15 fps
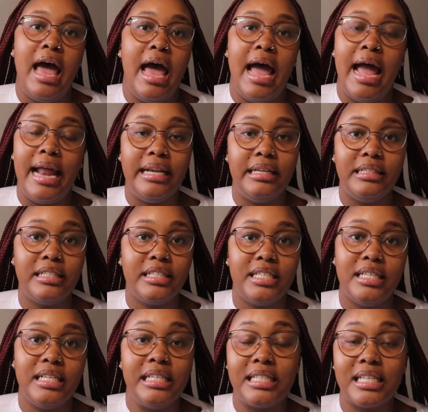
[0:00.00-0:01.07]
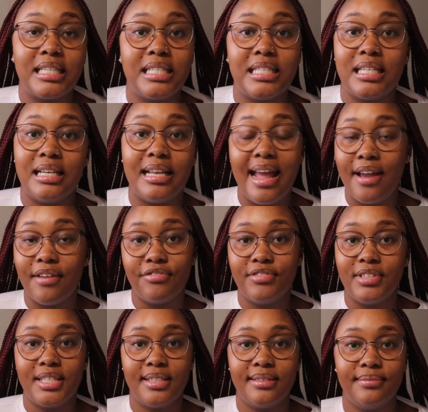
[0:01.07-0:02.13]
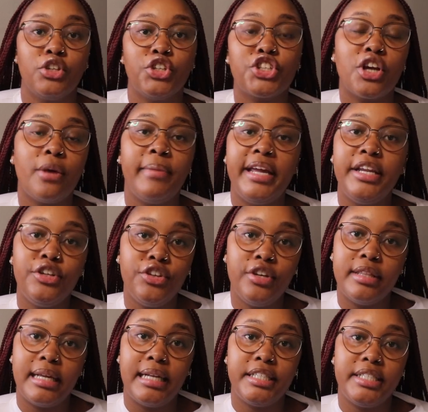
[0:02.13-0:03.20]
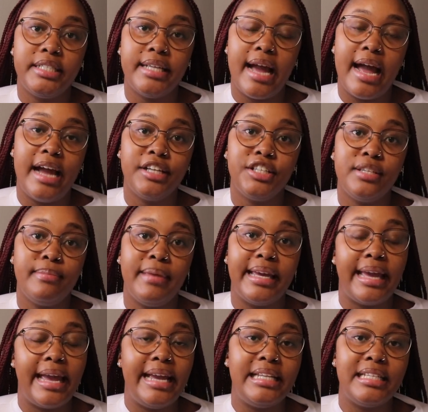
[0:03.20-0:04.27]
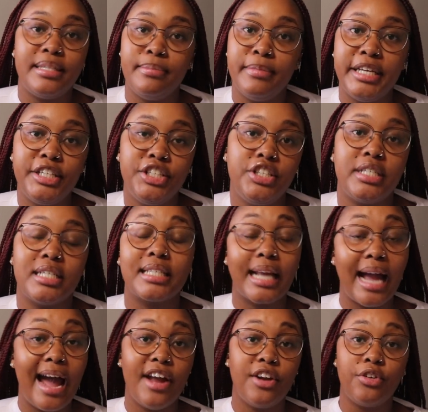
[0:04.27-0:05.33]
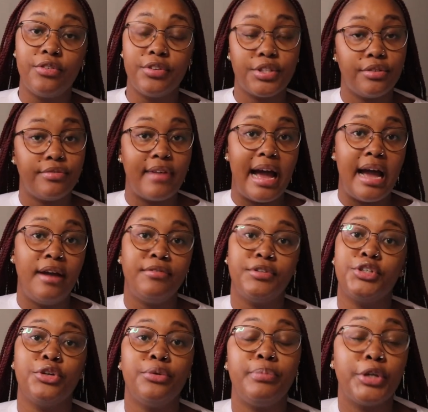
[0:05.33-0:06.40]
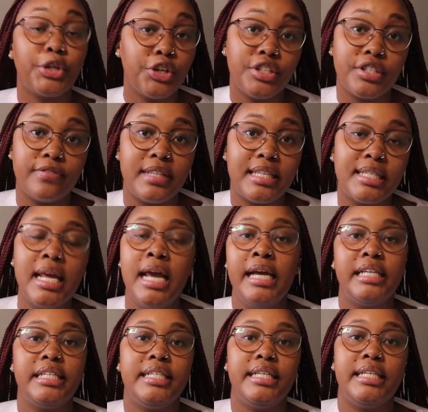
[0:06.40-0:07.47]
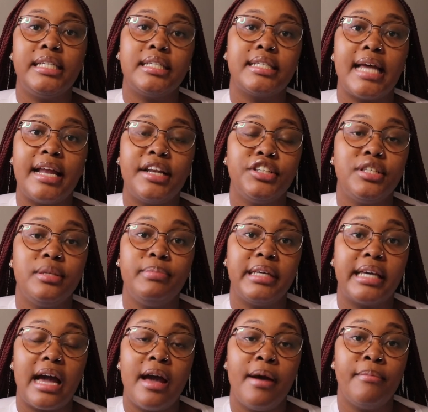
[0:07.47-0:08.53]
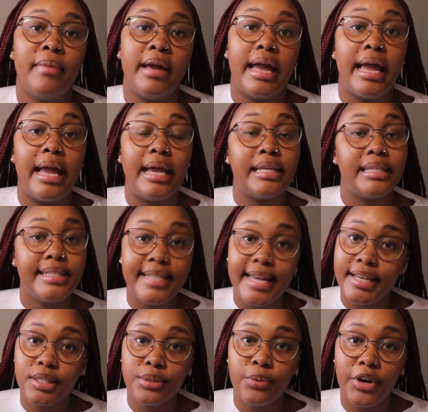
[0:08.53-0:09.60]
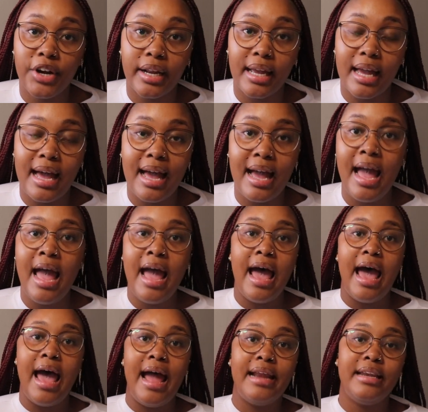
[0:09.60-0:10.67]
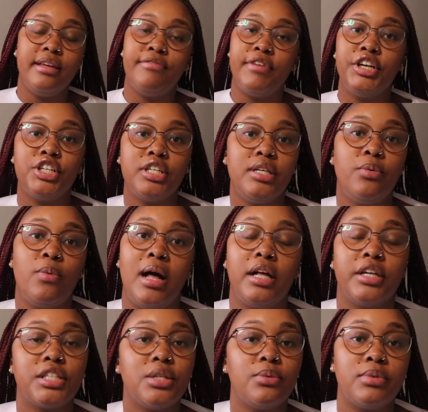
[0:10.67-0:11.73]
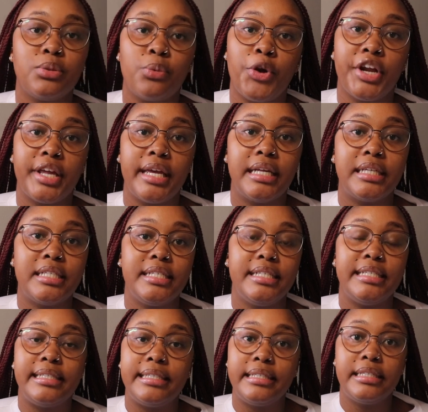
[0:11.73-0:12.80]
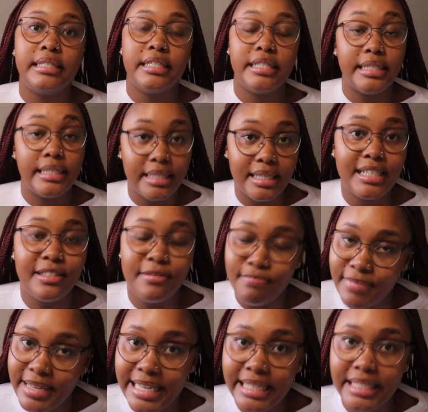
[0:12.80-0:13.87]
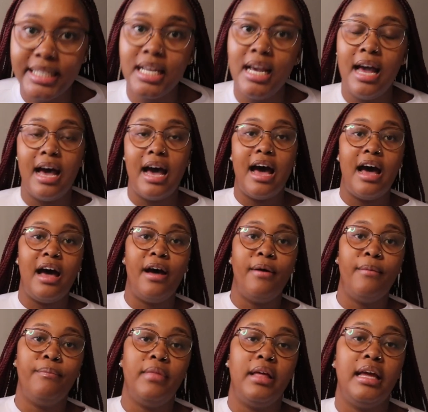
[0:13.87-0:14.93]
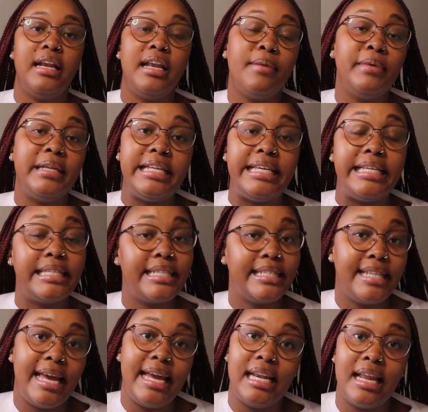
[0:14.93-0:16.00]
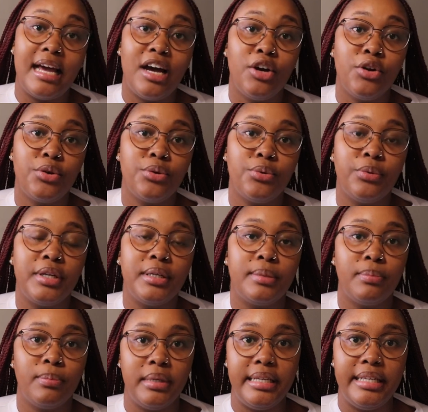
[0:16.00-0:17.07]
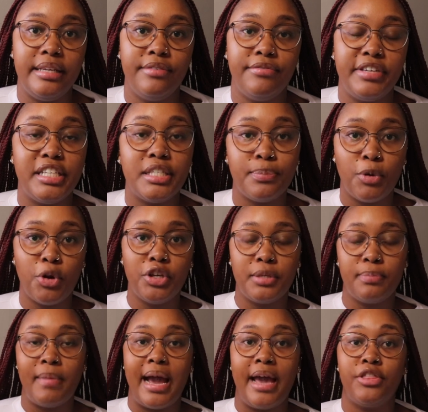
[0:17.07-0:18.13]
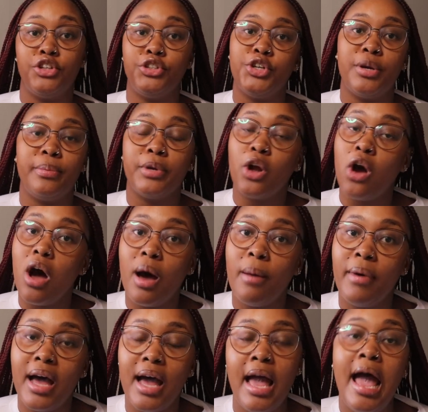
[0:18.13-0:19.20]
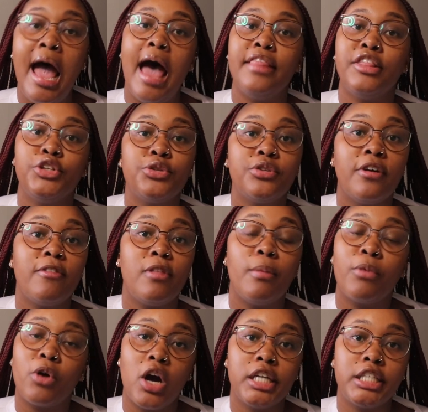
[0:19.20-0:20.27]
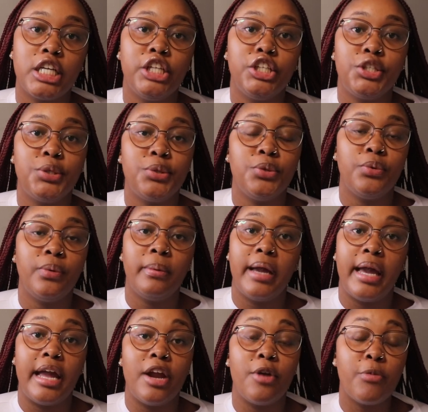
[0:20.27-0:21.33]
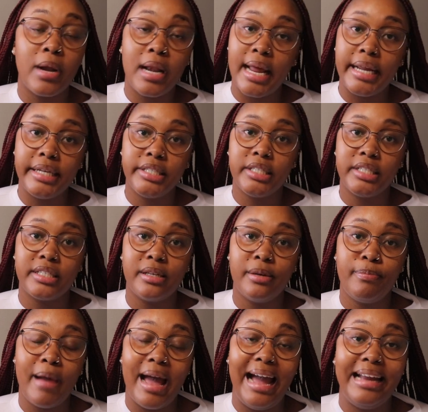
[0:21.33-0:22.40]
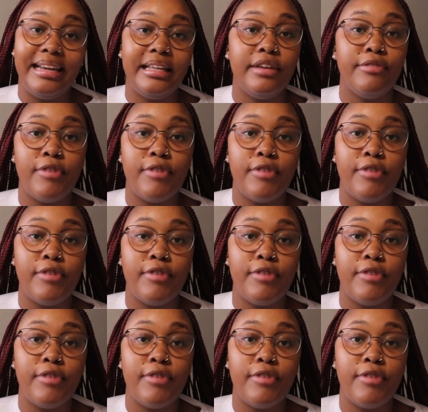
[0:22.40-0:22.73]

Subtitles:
and she just left. Charmaine knew that she had to make ends meet to just kind of survive. So because of this, she decided to become a sex worker. And eventually, while she was working, she did meet a Lebanese sailor who would leave his boat by the Durban harbor, and the two of them got into a relationship, and